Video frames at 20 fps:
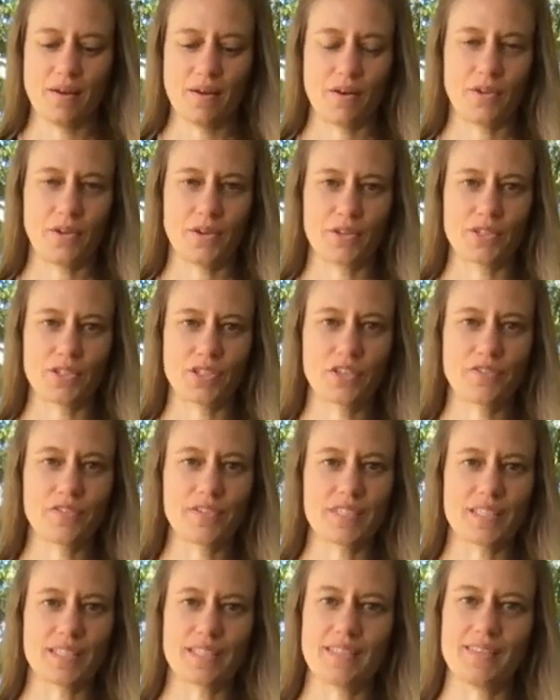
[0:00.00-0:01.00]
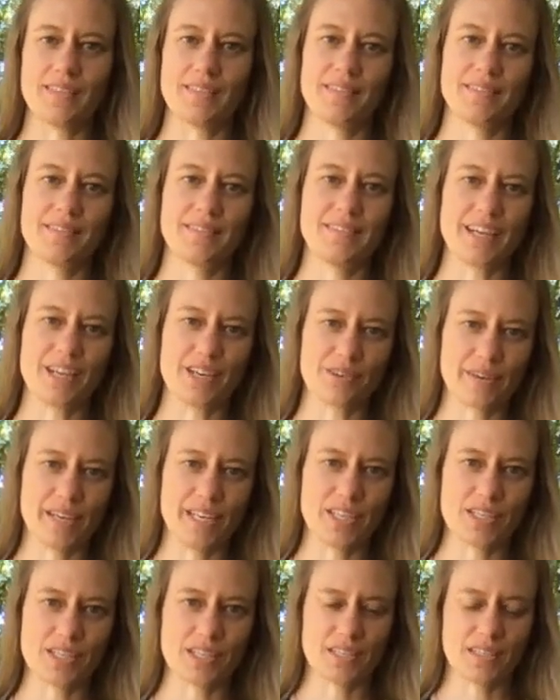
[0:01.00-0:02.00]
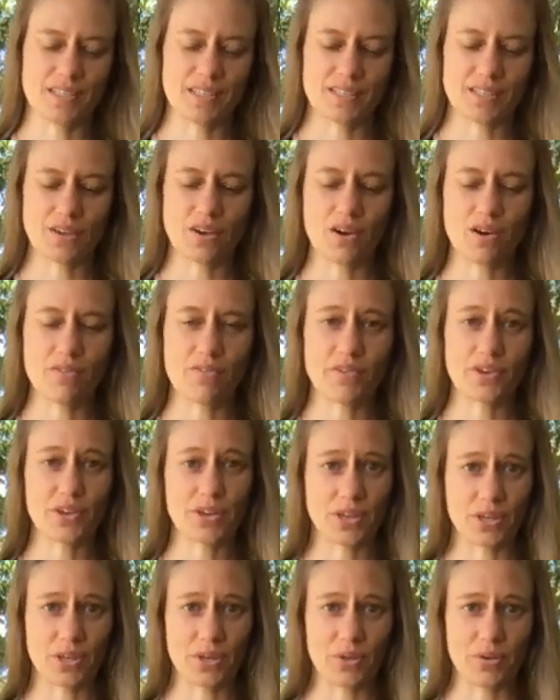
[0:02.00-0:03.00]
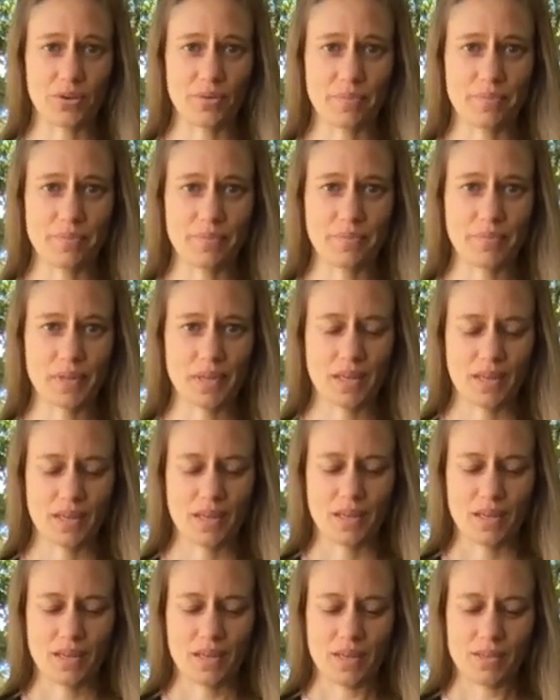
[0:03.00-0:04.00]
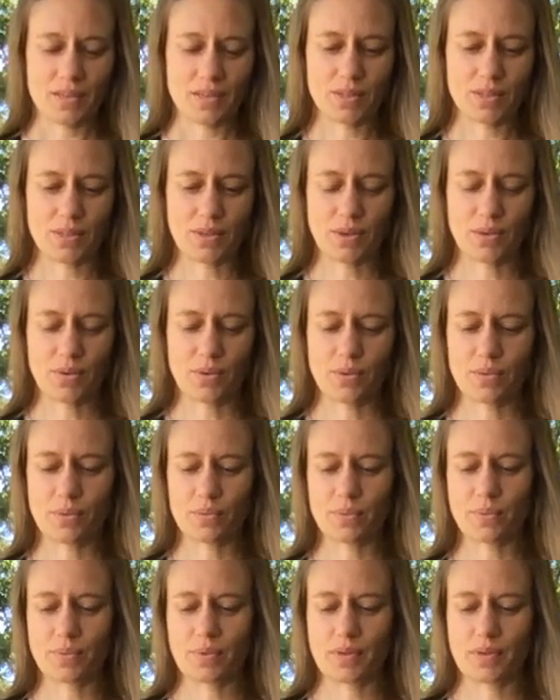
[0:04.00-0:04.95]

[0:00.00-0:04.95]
your surface decorations off your cube. So